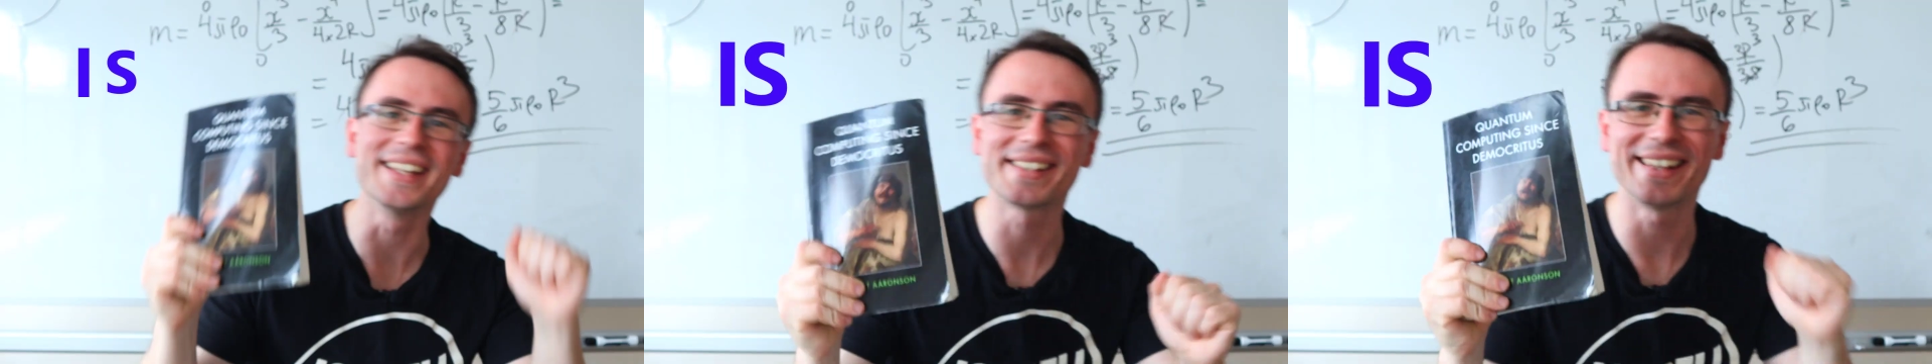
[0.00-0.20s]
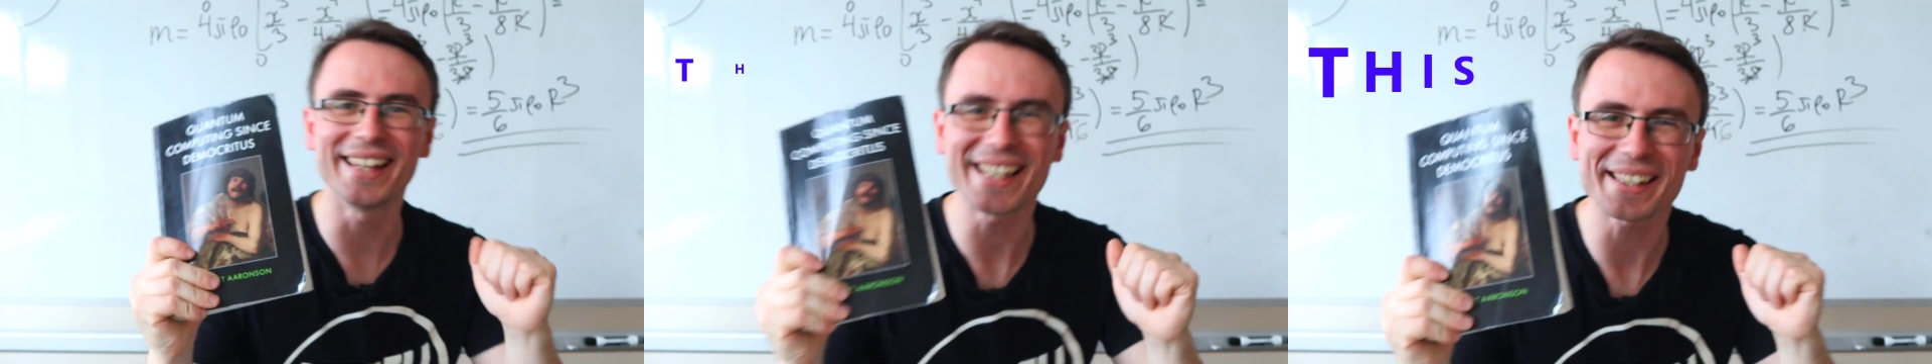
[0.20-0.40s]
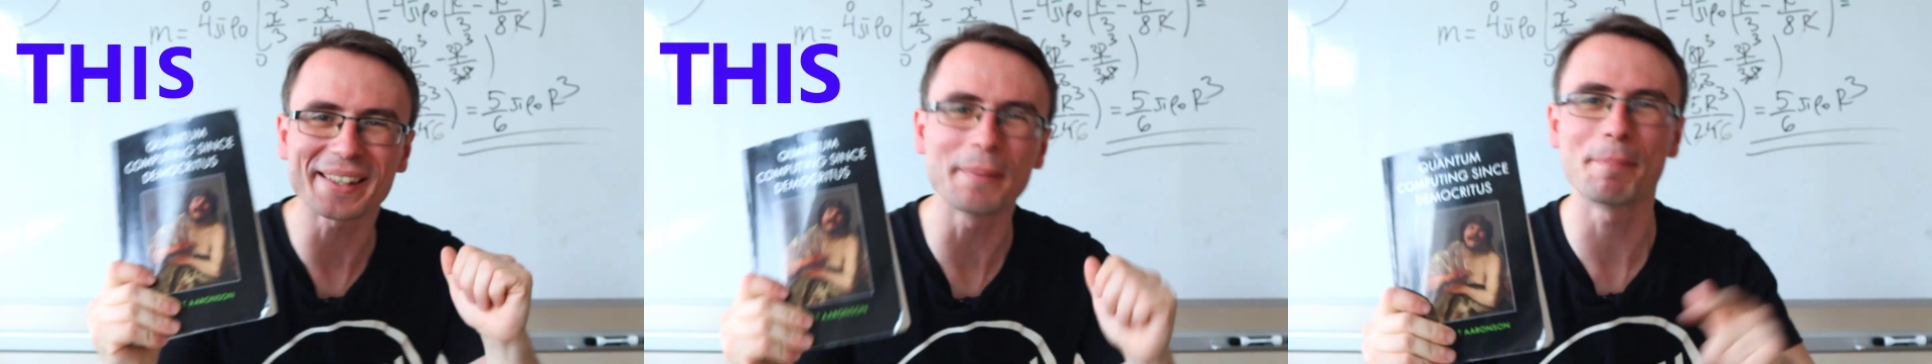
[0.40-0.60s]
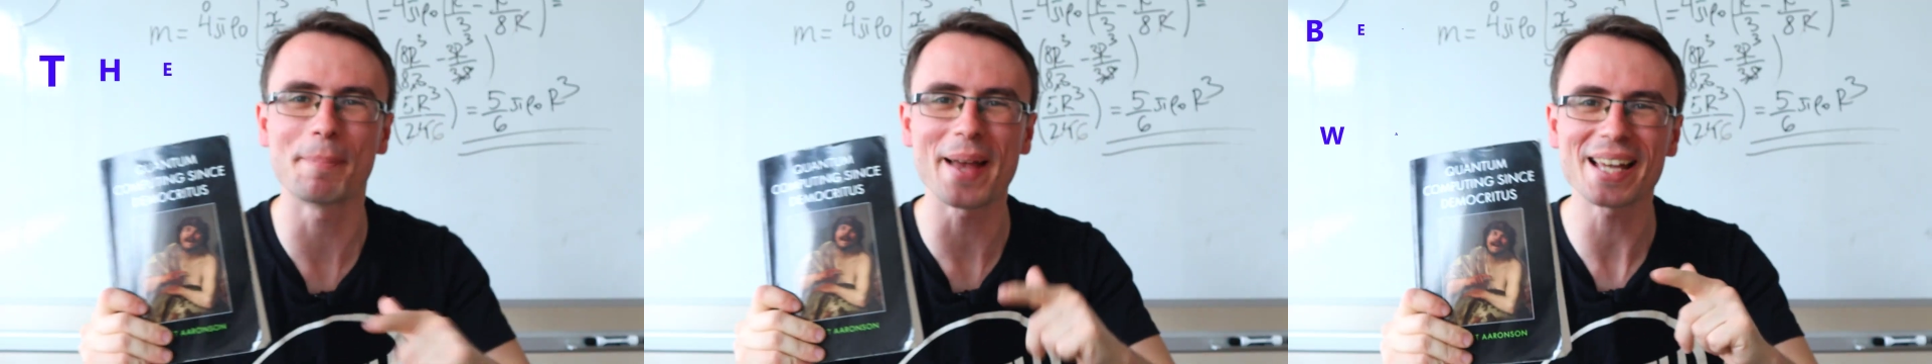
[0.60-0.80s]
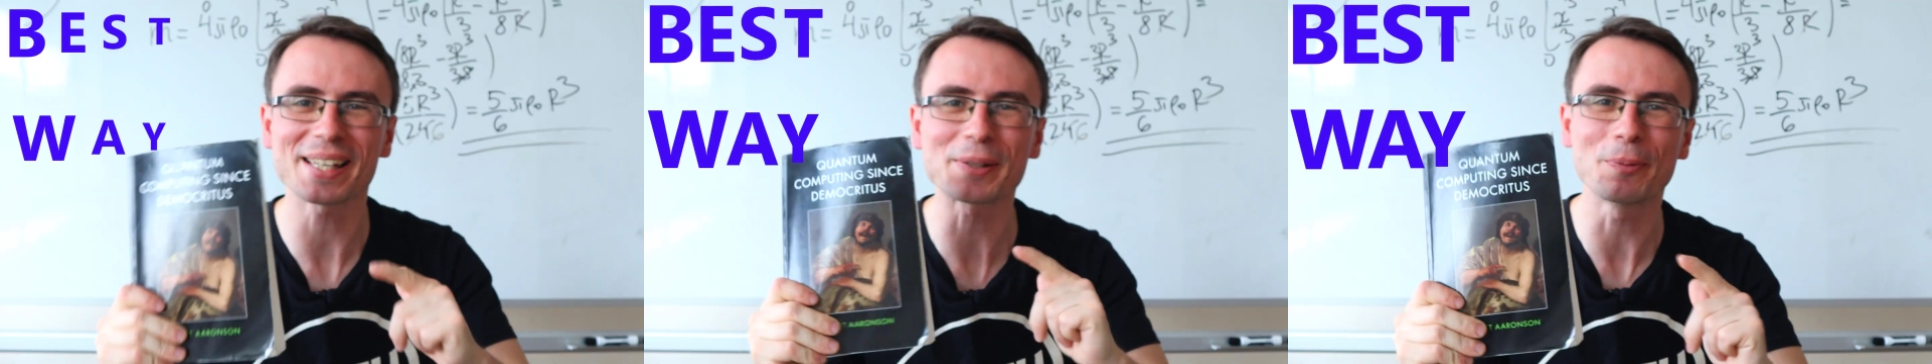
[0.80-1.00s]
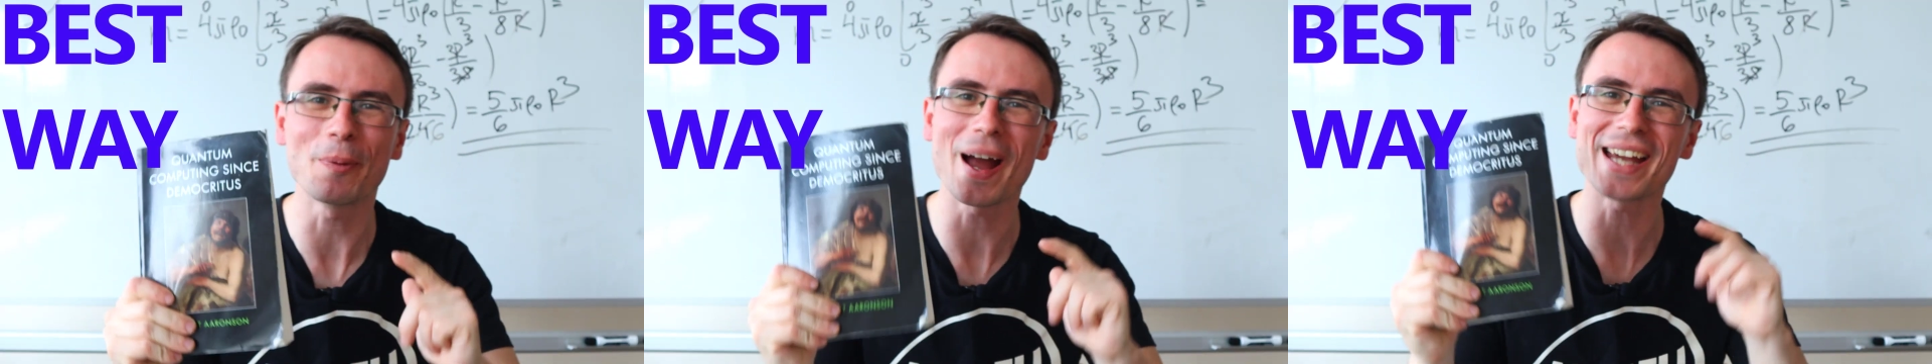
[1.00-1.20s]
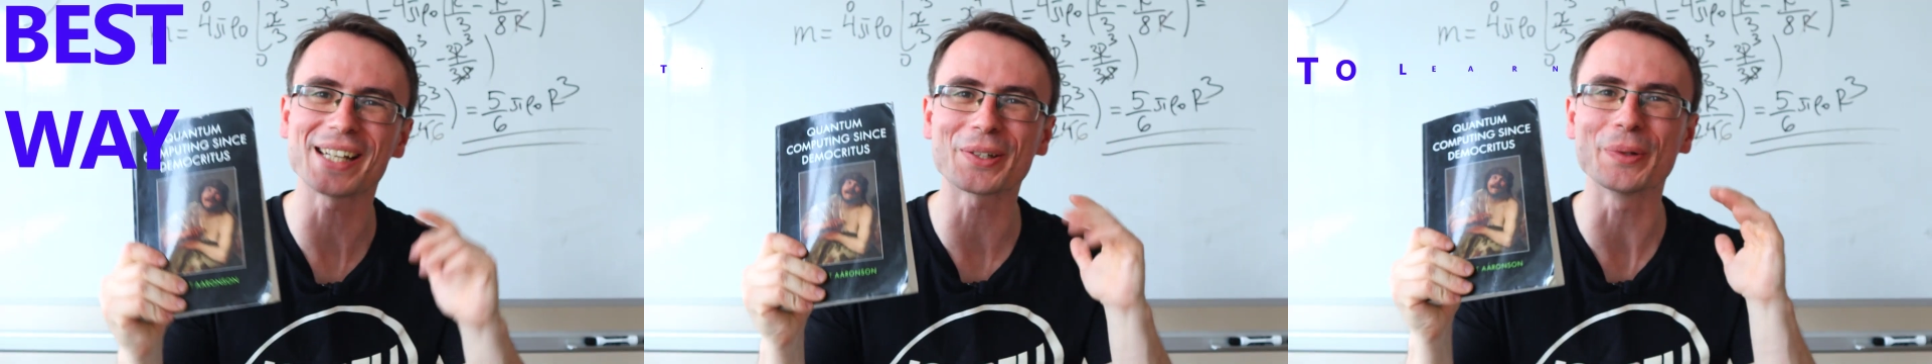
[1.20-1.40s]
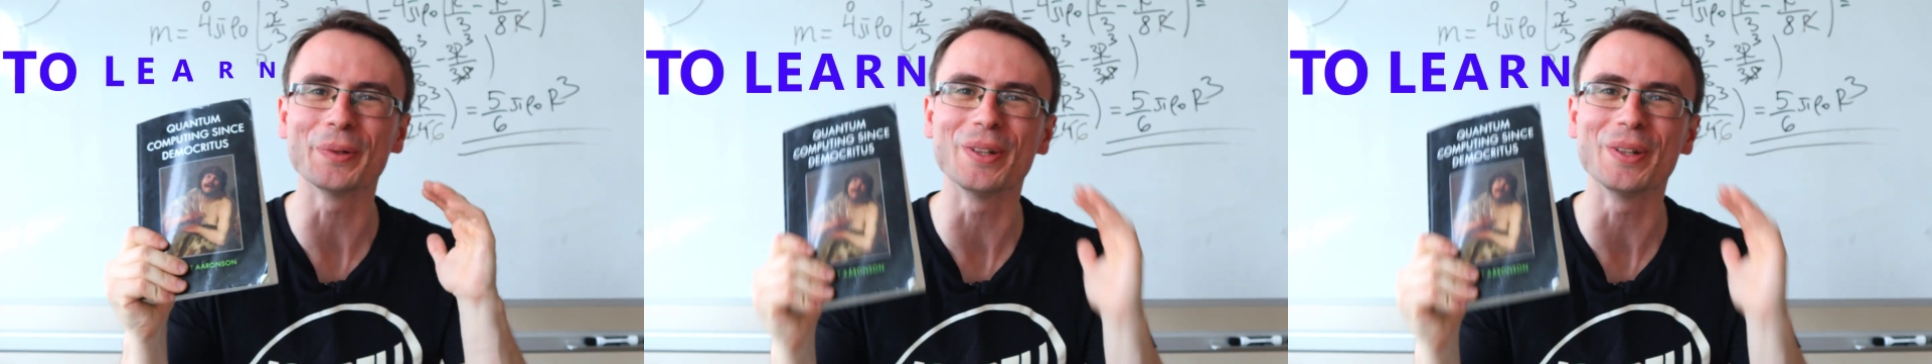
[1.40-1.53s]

Is this the best way to